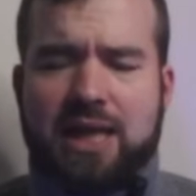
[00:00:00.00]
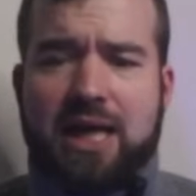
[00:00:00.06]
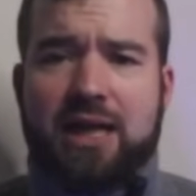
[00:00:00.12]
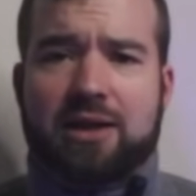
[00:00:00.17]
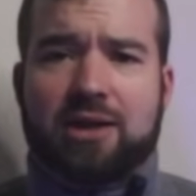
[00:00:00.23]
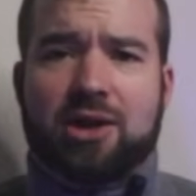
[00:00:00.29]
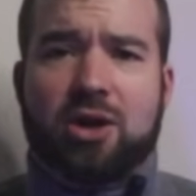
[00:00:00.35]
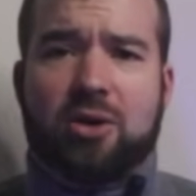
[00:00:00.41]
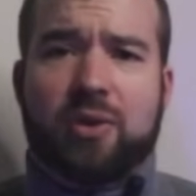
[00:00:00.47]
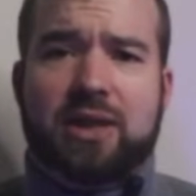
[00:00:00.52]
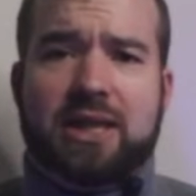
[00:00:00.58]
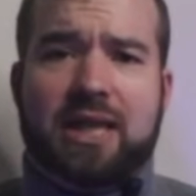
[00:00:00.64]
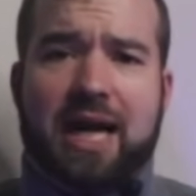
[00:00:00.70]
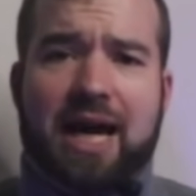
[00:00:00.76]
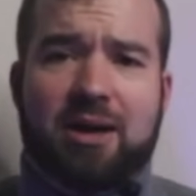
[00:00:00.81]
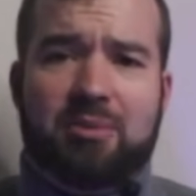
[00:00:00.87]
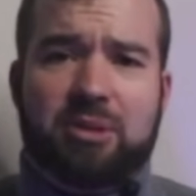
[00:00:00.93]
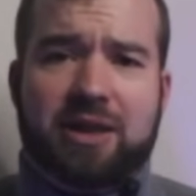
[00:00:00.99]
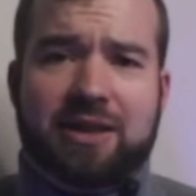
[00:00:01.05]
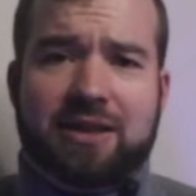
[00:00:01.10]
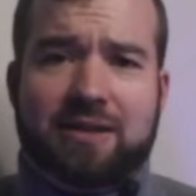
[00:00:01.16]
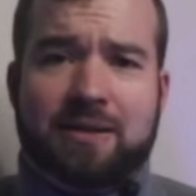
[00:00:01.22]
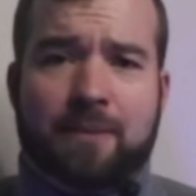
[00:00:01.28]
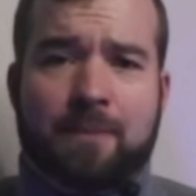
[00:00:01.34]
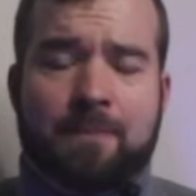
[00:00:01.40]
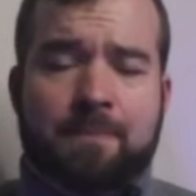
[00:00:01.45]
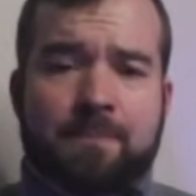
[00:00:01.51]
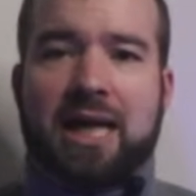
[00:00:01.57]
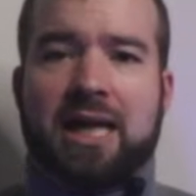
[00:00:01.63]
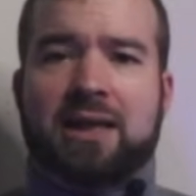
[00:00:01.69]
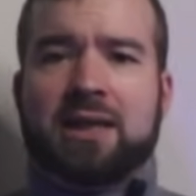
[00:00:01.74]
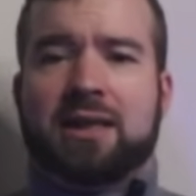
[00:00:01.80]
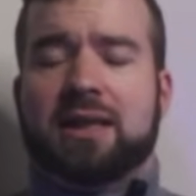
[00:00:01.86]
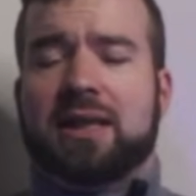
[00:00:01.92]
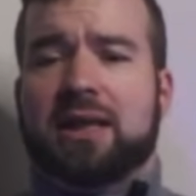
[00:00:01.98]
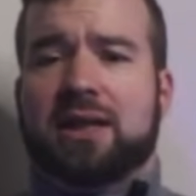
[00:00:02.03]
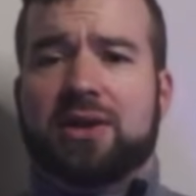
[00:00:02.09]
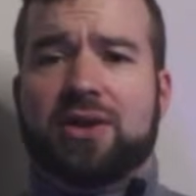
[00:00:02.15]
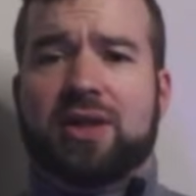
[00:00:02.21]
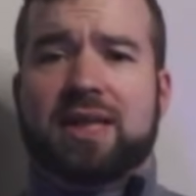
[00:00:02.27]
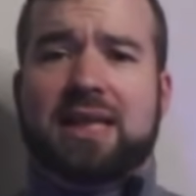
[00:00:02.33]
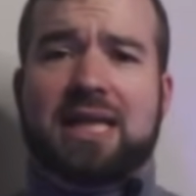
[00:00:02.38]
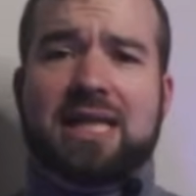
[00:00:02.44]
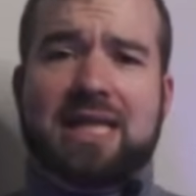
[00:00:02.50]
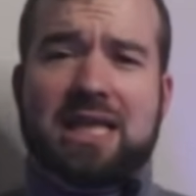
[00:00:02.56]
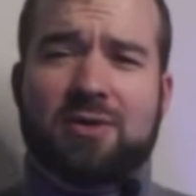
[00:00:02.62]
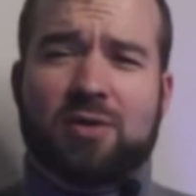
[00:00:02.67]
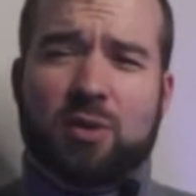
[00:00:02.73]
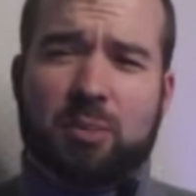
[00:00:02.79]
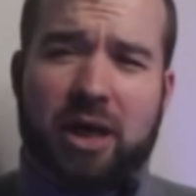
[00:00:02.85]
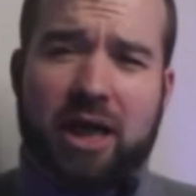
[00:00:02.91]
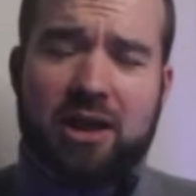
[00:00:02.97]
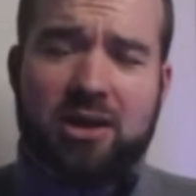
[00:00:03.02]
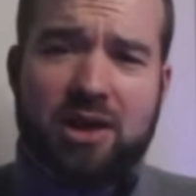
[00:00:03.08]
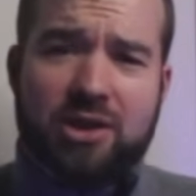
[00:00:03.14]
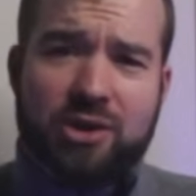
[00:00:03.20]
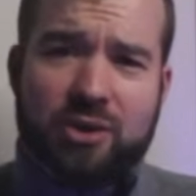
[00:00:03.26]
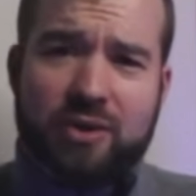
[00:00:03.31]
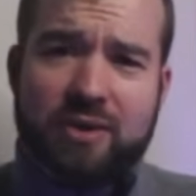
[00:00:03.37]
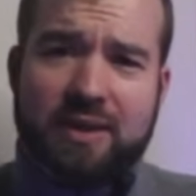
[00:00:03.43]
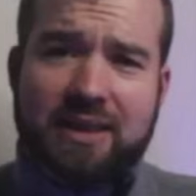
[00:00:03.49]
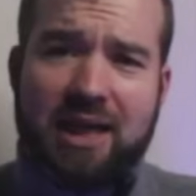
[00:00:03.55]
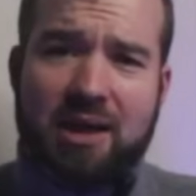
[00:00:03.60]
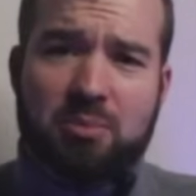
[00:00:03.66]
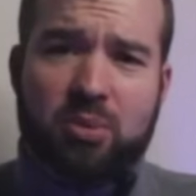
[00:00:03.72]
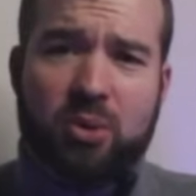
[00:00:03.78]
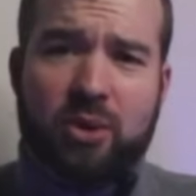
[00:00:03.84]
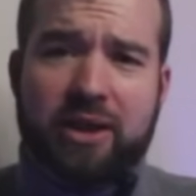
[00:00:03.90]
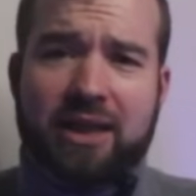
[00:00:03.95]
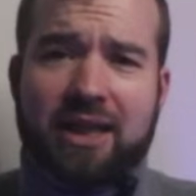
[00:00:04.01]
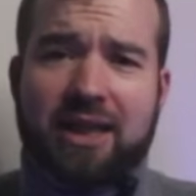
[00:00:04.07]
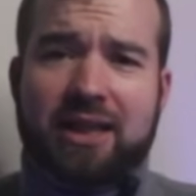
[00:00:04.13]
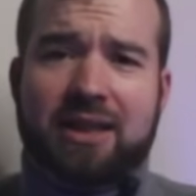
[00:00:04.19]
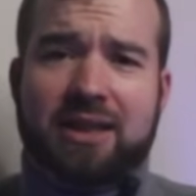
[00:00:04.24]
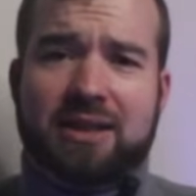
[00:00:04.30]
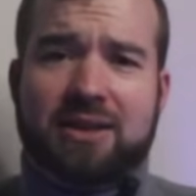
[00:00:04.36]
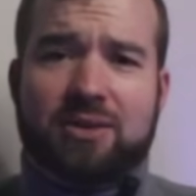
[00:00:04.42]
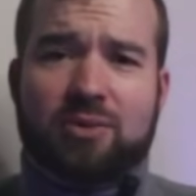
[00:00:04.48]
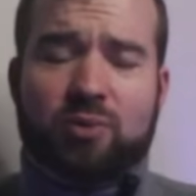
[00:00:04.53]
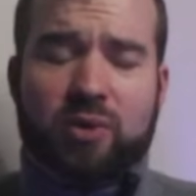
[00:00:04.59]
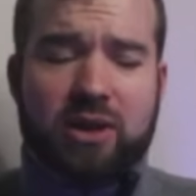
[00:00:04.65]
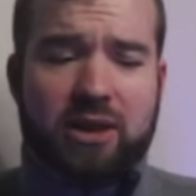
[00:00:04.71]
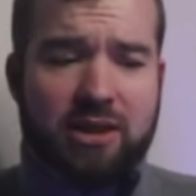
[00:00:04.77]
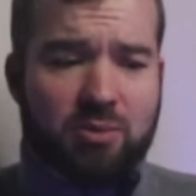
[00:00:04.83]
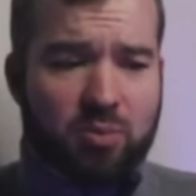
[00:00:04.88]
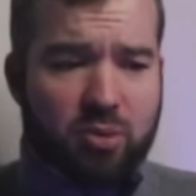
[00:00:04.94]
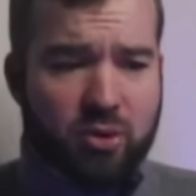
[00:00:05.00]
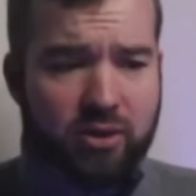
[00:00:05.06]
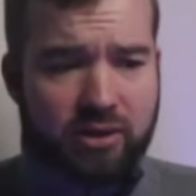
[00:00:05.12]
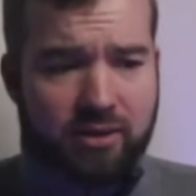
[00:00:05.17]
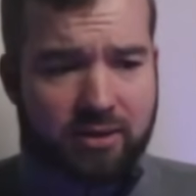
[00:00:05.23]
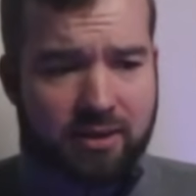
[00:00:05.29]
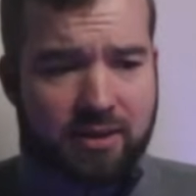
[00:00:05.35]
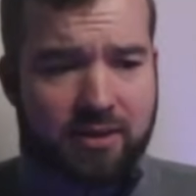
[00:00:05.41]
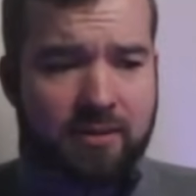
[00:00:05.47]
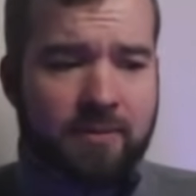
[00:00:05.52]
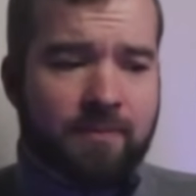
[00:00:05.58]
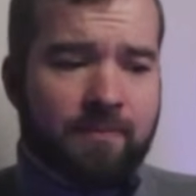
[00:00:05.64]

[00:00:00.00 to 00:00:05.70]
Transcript: that go into happiness? And this idea of a biological set point is really important.